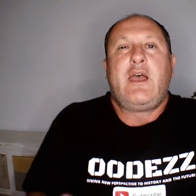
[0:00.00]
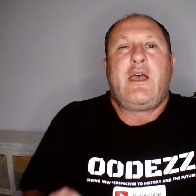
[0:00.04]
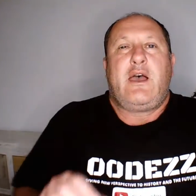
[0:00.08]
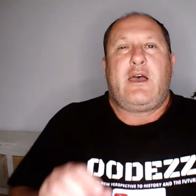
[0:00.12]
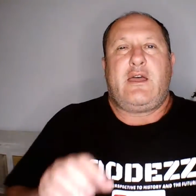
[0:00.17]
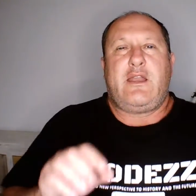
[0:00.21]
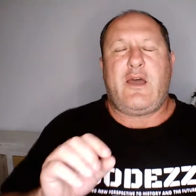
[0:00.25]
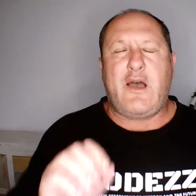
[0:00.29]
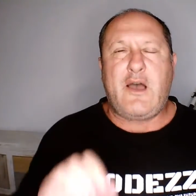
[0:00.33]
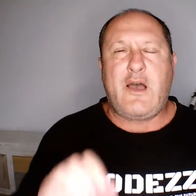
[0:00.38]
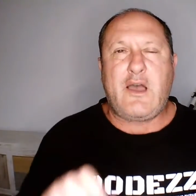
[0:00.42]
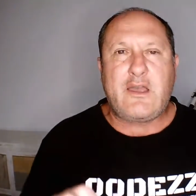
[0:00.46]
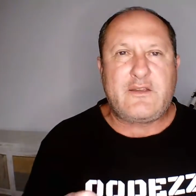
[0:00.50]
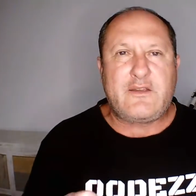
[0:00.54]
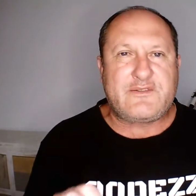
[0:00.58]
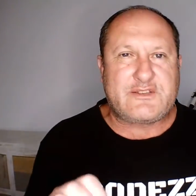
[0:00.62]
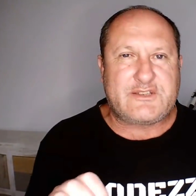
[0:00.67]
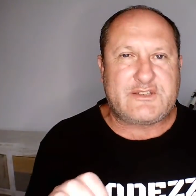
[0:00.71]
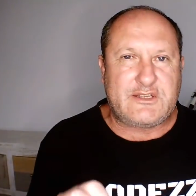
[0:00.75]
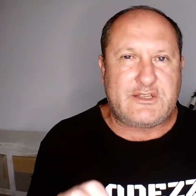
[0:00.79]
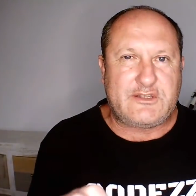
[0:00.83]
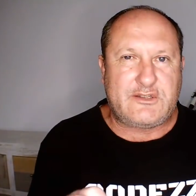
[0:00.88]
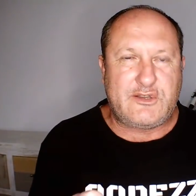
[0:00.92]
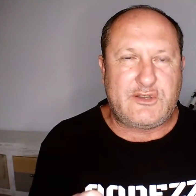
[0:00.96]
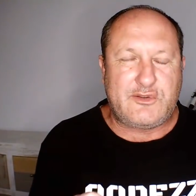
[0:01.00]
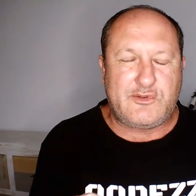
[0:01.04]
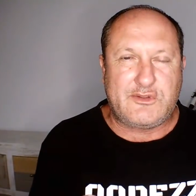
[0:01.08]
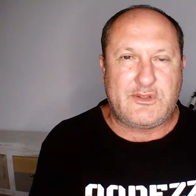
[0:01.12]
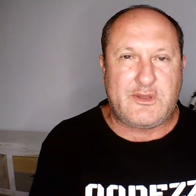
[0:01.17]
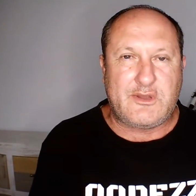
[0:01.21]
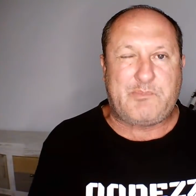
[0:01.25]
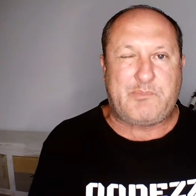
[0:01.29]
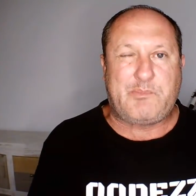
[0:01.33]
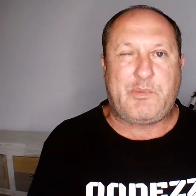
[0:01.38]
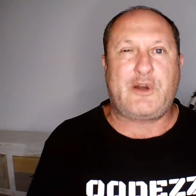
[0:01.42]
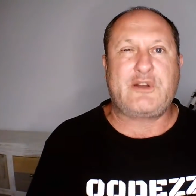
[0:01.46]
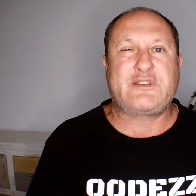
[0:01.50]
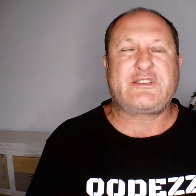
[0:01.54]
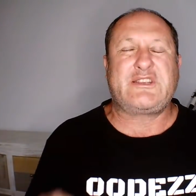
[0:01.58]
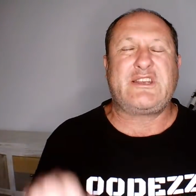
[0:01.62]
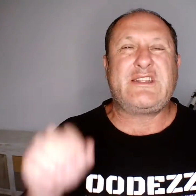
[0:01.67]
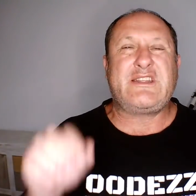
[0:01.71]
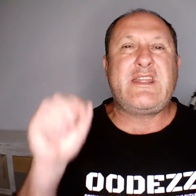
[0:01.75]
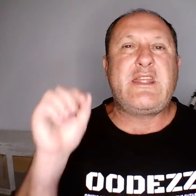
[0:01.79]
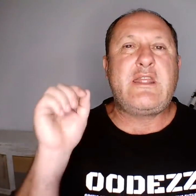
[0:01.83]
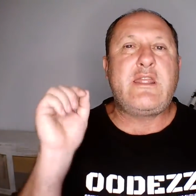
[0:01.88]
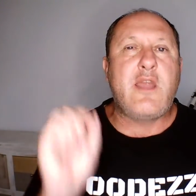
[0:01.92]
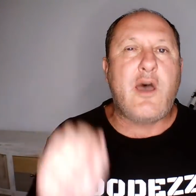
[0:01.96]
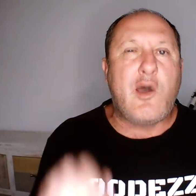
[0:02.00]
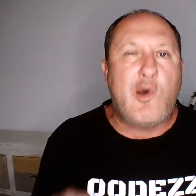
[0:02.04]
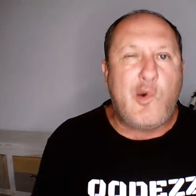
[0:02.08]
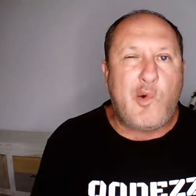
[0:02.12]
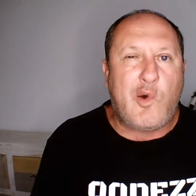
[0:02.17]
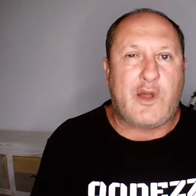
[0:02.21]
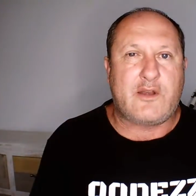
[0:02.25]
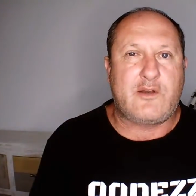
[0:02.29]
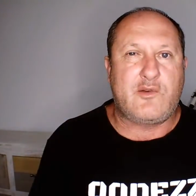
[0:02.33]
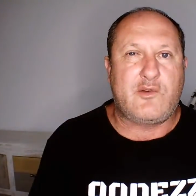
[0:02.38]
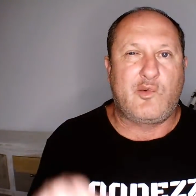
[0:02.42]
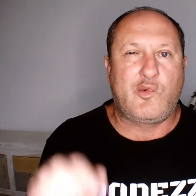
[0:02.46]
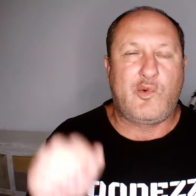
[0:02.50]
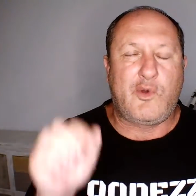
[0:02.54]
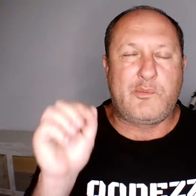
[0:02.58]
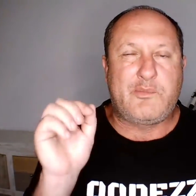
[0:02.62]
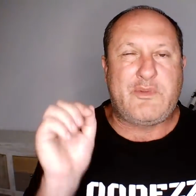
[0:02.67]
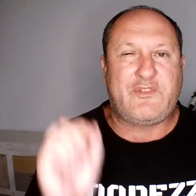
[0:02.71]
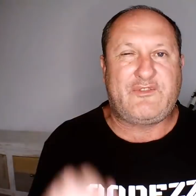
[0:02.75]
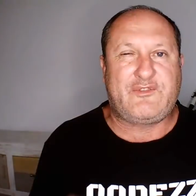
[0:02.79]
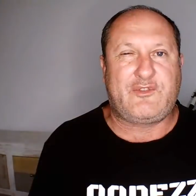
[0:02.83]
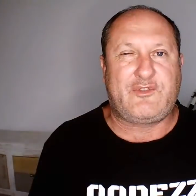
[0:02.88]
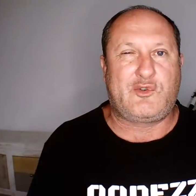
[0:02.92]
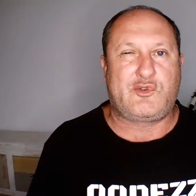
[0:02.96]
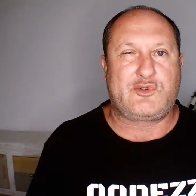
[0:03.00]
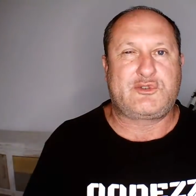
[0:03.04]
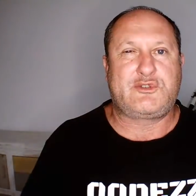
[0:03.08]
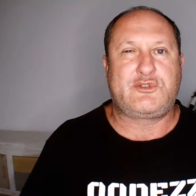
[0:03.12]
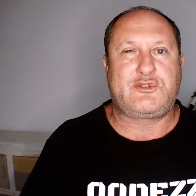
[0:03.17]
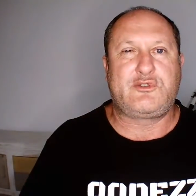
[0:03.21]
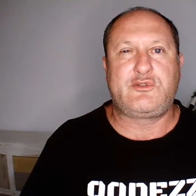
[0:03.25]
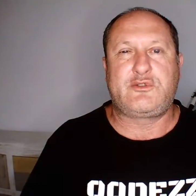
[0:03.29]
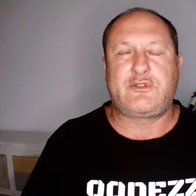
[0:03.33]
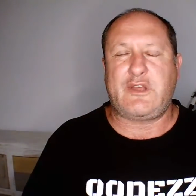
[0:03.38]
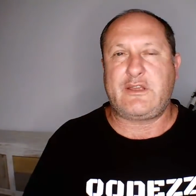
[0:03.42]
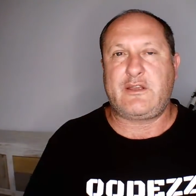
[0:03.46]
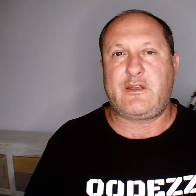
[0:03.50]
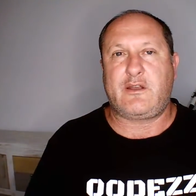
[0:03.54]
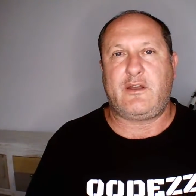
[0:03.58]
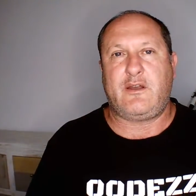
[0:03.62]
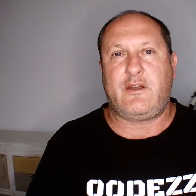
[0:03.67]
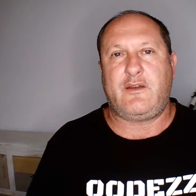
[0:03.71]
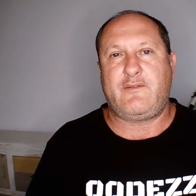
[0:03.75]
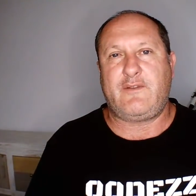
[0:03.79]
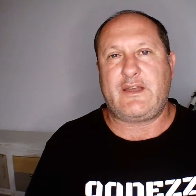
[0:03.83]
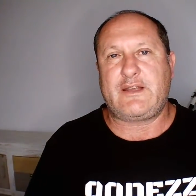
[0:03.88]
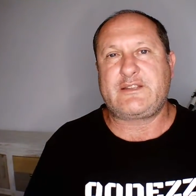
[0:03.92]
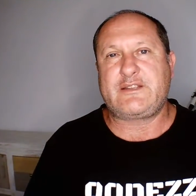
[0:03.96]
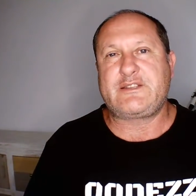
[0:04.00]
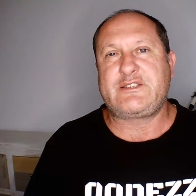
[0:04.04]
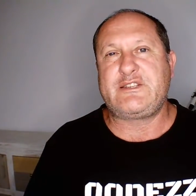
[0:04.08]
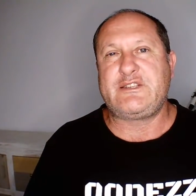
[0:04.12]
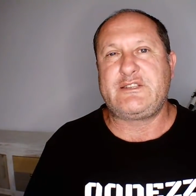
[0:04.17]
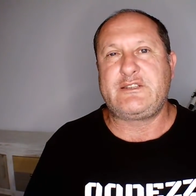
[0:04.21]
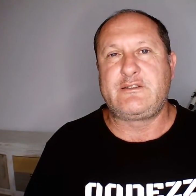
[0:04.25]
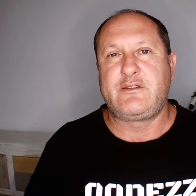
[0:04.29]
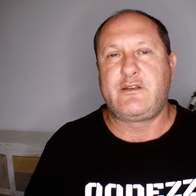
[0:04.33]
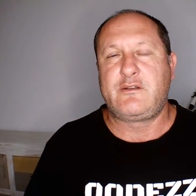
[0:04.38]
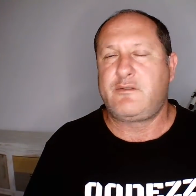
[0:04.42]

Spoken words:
And I have said to you in the past that no one will be forced to take a vaccine.